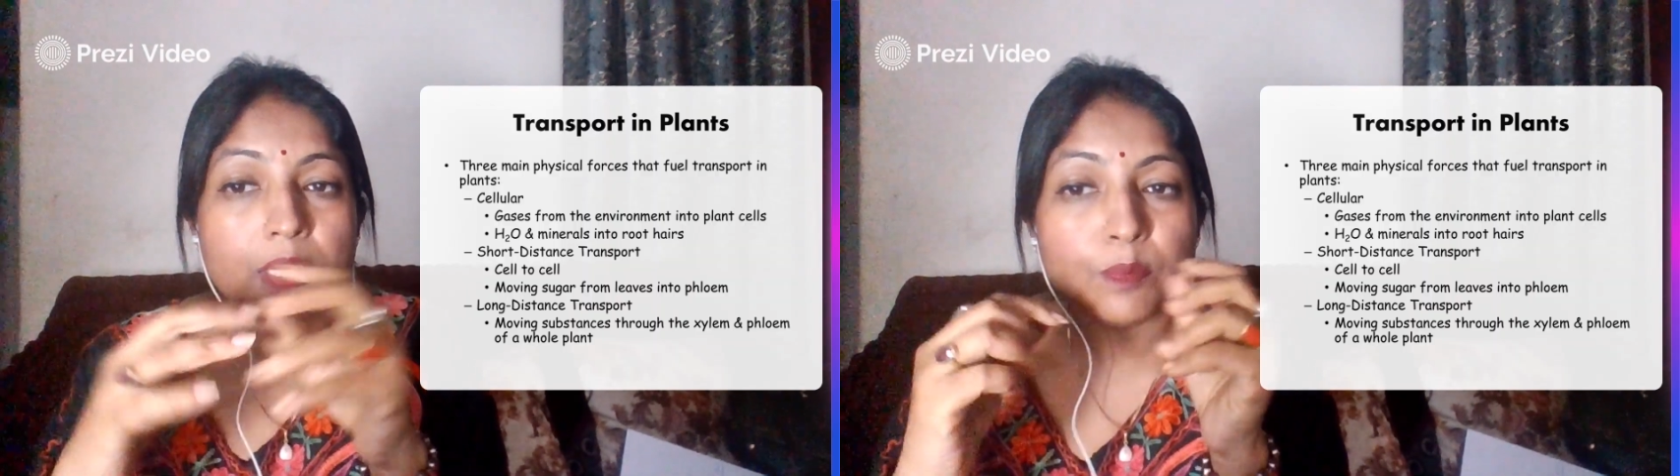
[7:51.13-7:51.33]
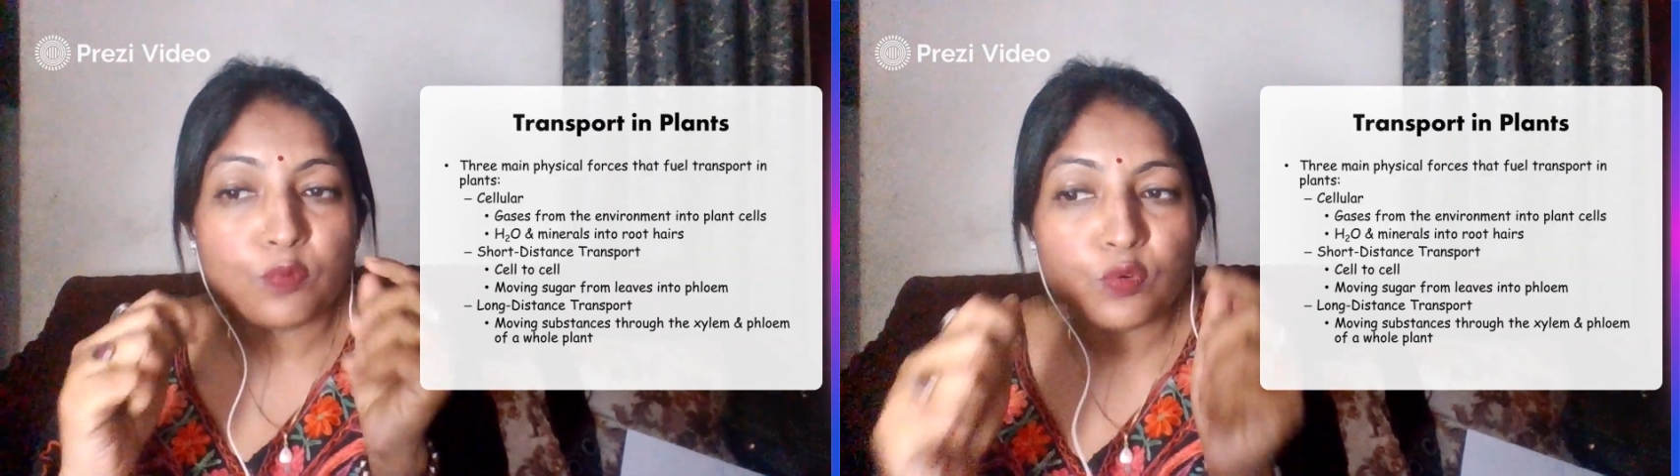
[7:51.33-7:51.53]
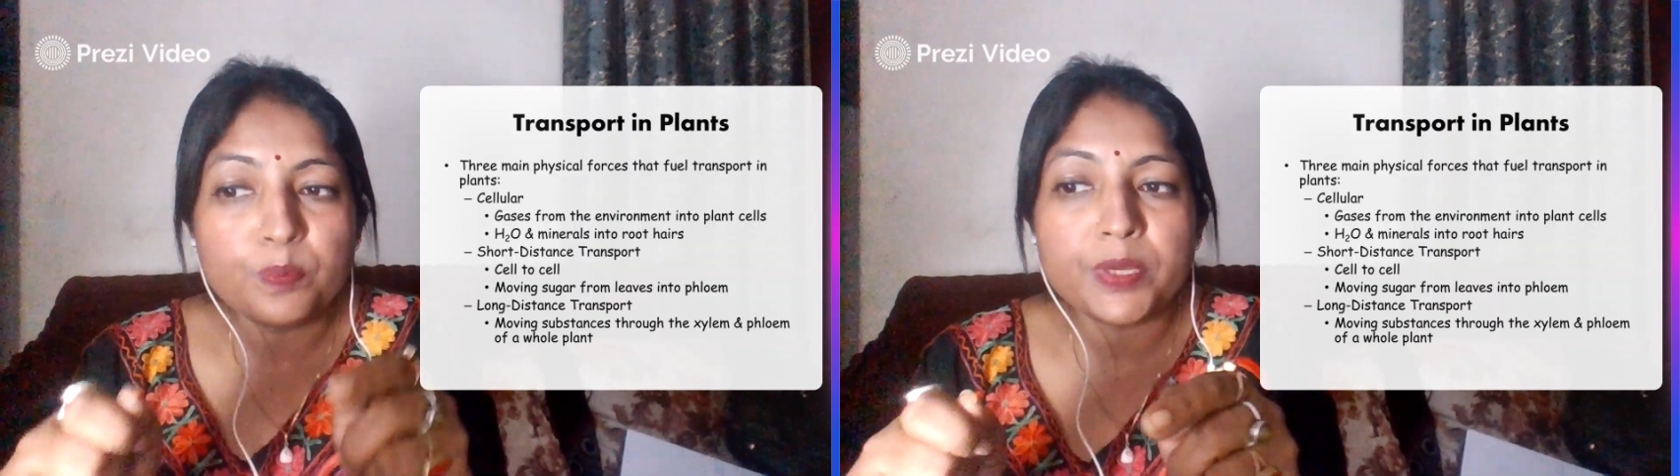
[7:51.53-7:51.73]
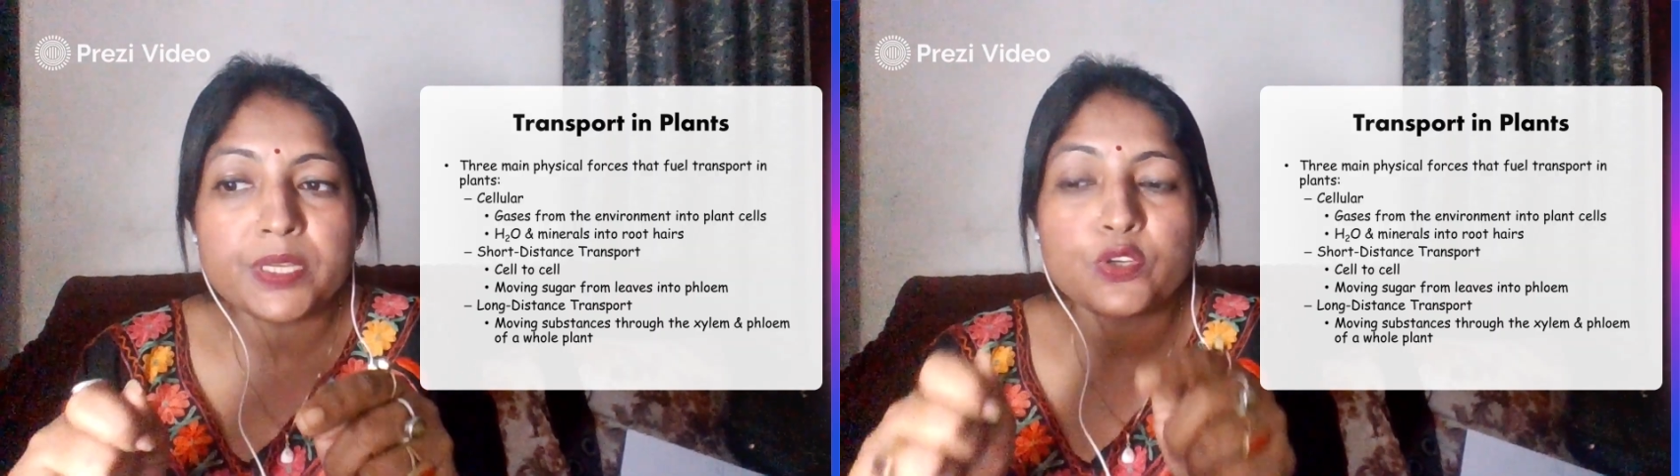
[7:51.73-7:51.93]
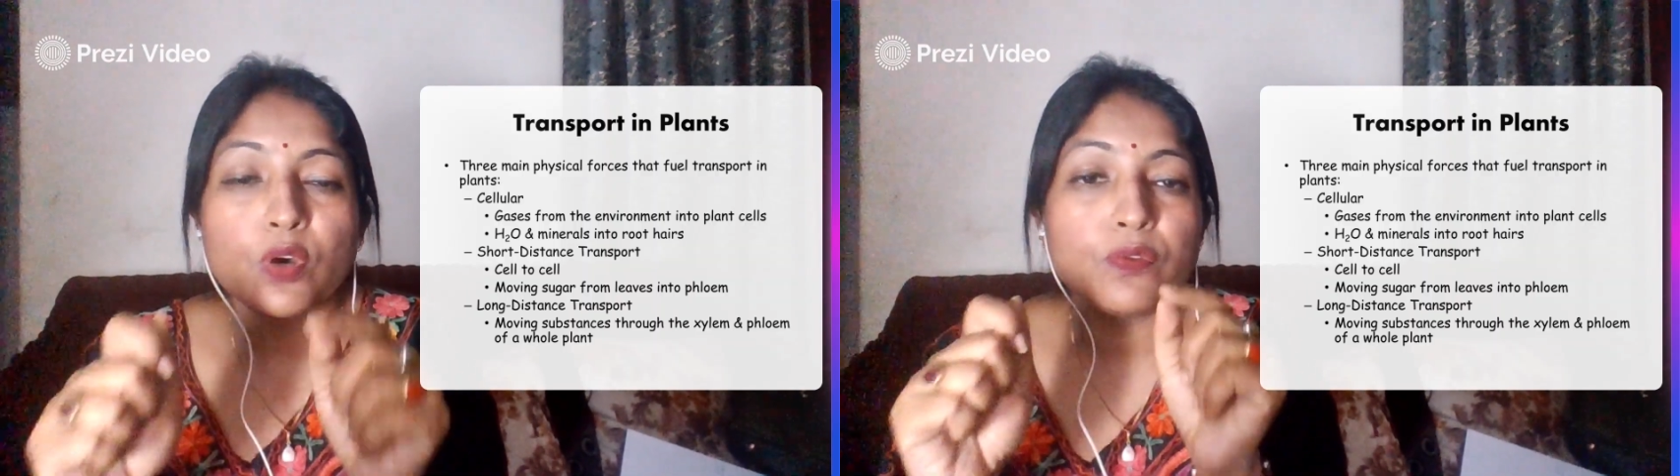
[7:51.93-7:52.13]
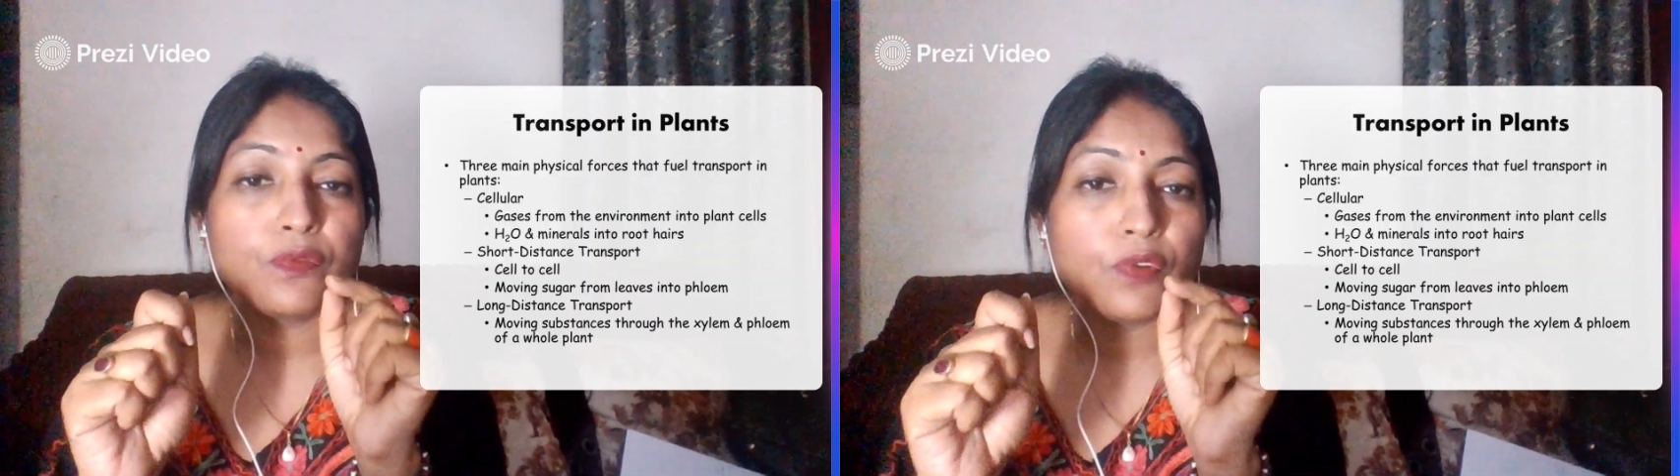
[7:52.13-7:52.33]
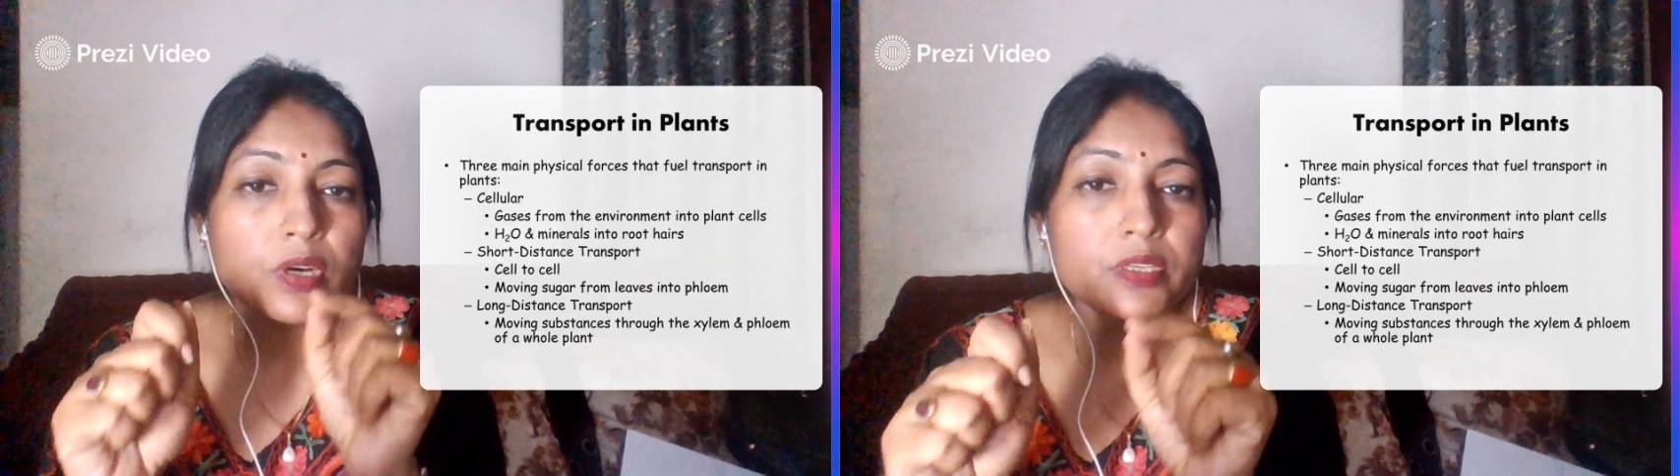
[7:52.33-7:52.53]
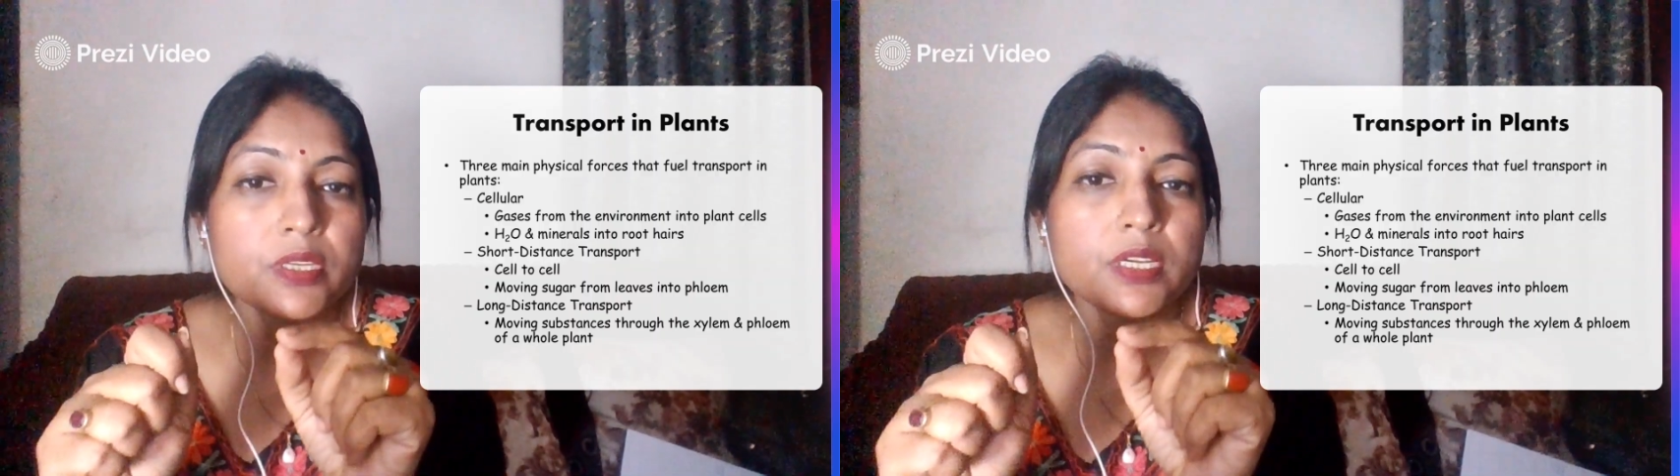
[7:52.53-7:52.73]
movement of
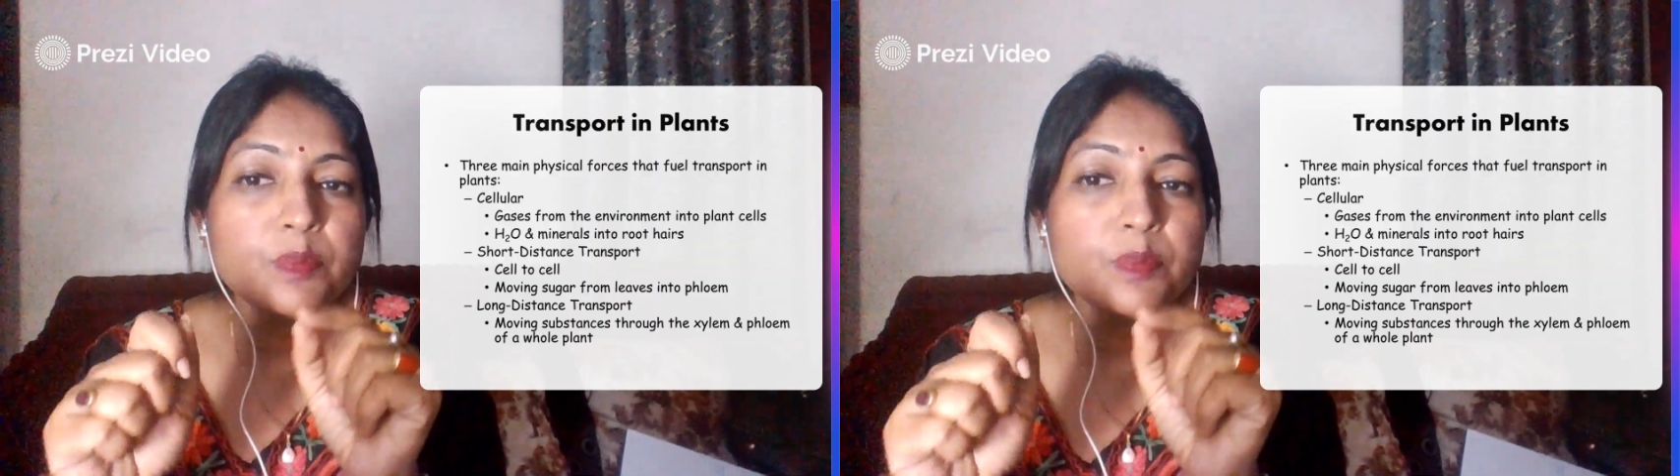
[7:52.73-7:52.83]
water,